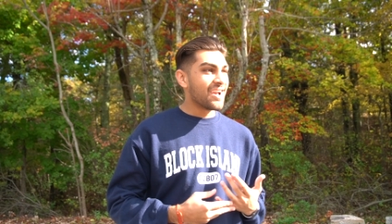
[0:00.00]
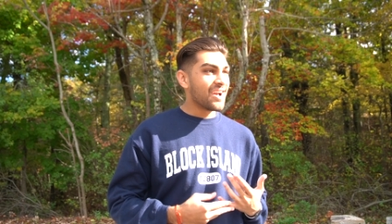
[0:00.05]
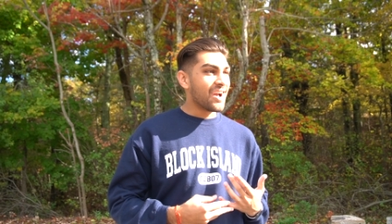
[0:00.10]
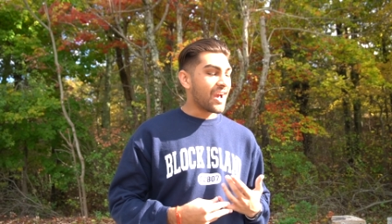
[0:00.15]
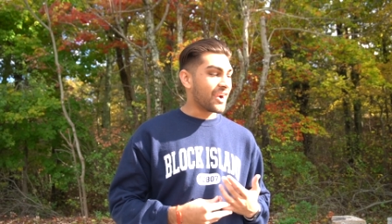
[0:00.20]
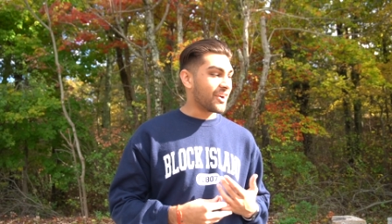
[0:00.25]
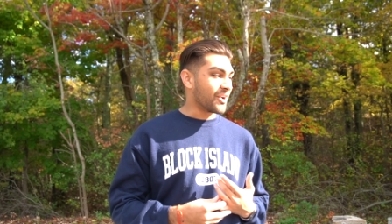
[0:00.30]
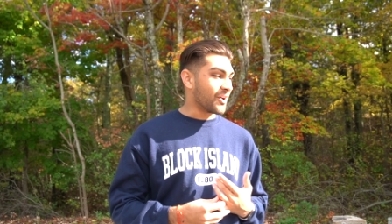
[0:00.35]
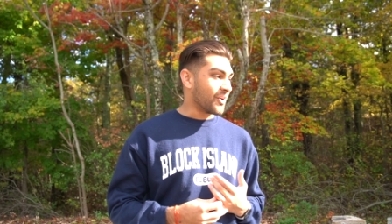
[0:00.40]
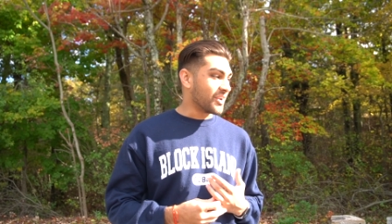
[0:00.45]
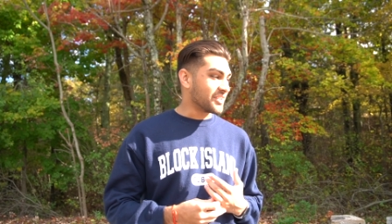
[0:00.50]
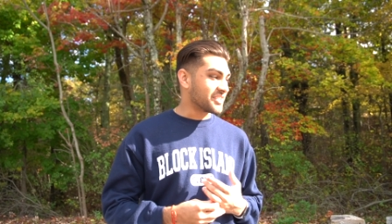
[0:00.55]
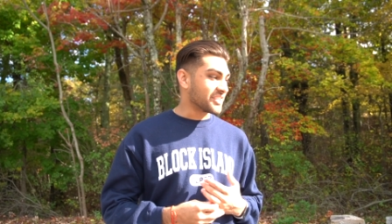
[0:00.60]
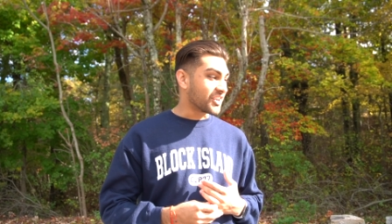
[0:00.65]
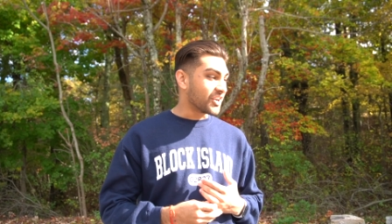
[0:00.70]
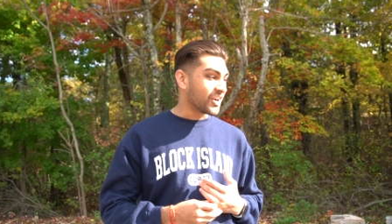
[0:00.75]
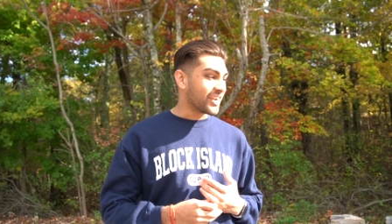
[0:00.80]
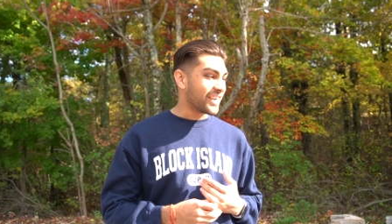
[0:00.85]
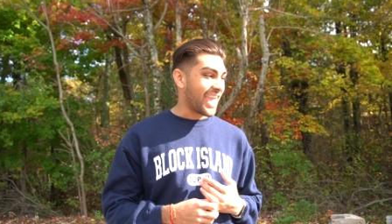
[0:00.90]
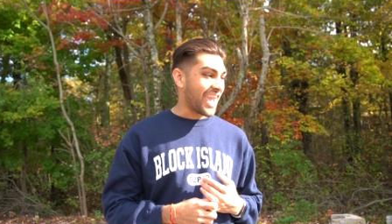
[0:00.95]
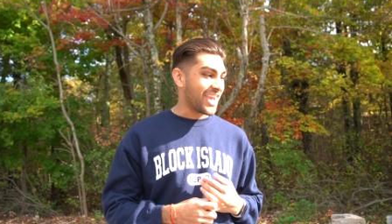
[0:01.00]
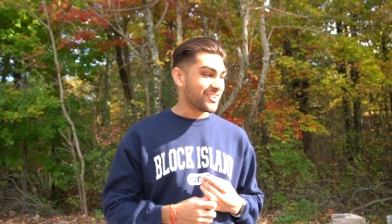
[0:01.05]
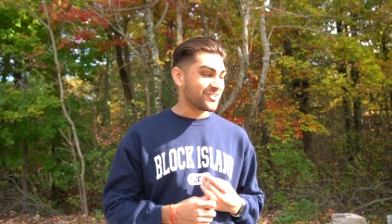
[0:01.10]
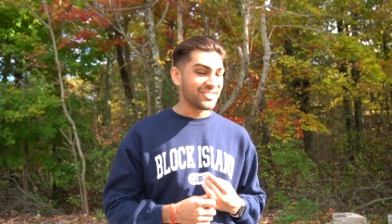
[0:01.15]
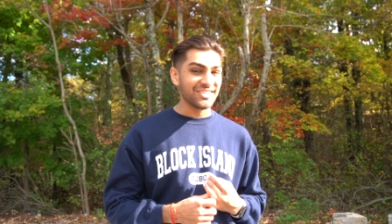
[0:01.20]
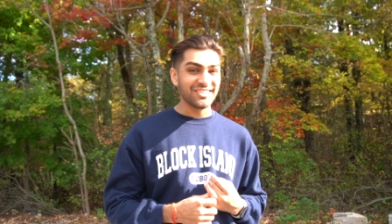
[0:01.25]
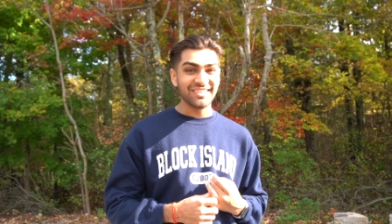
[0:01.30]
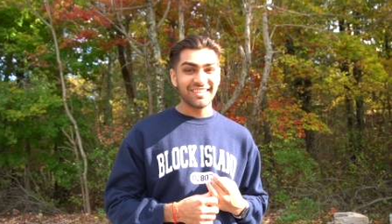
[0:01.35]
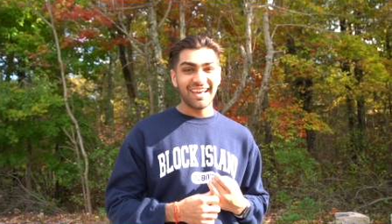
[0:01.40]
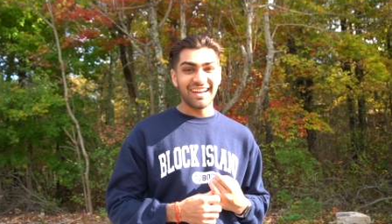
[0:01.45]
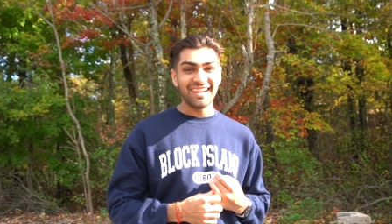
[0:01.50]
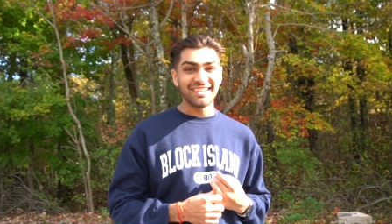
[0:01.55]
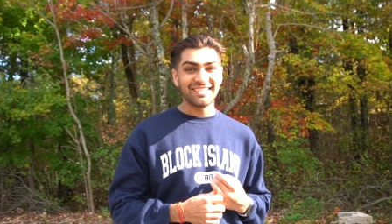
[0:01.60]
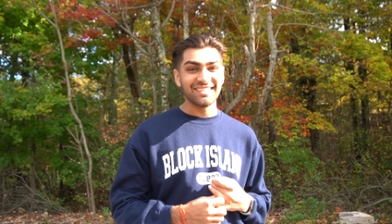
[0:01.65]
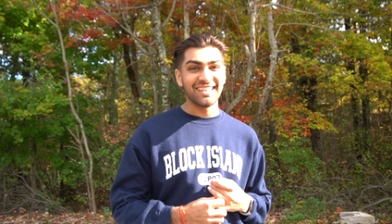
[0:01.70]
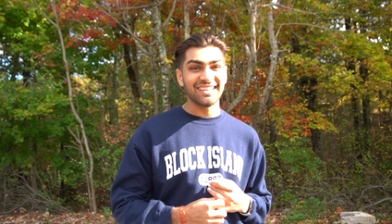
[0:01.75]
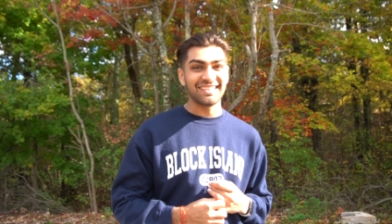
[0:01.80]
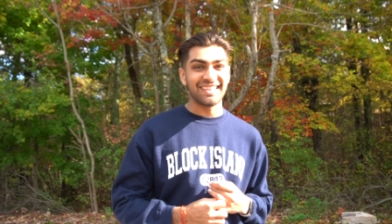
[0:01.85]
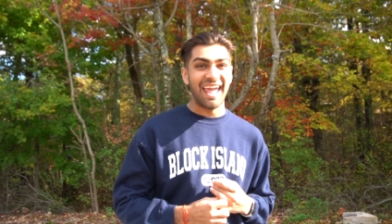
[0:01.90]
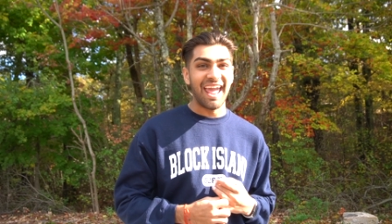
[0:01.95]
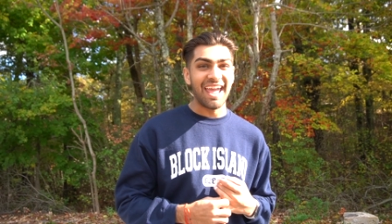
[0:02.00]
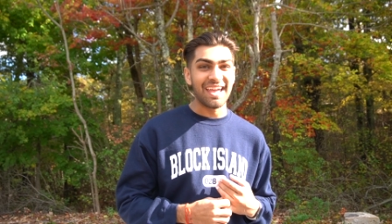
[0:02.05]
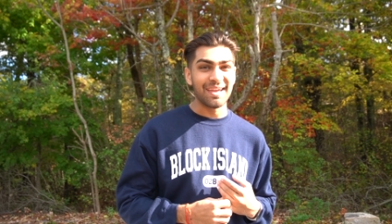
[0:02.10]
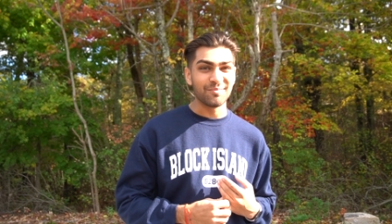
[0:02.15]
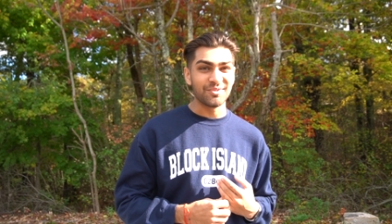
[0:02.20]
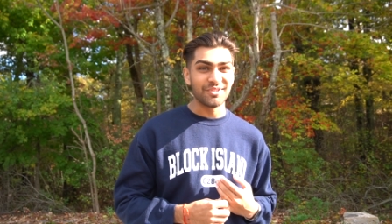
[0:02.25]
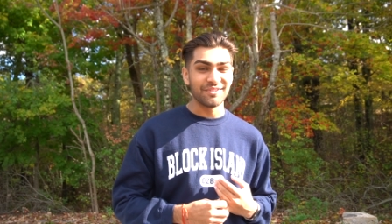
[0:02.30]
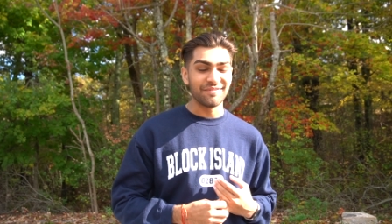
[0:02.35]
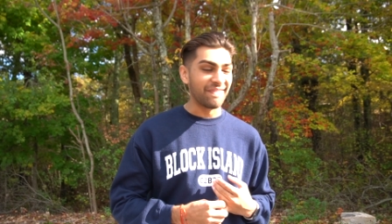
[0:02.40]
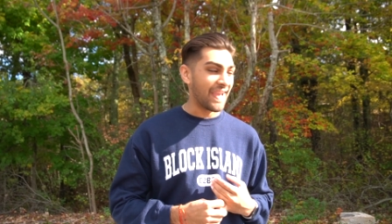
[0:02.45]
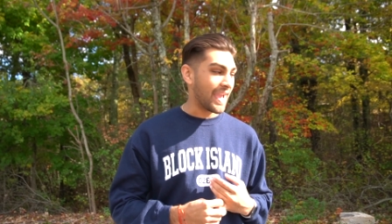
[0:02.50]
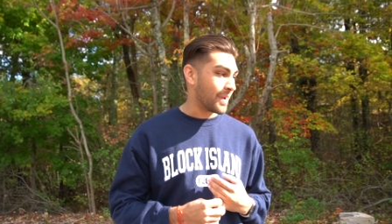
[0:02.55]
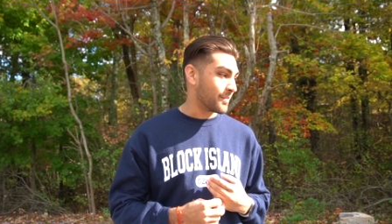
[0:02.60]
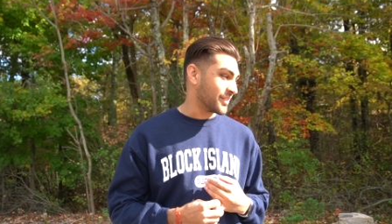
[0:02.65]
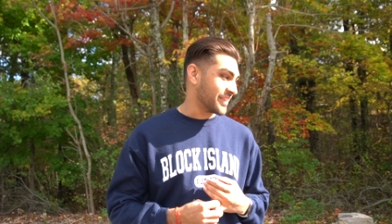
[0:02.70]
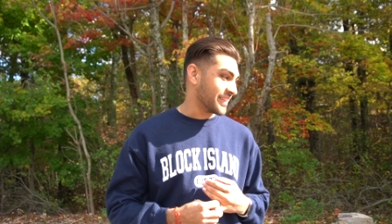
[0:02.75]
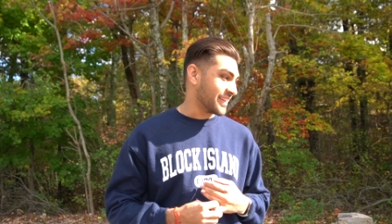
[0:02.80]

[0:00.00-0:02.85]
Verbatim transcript: I don't know, it's a good entry to get into like the A M G family.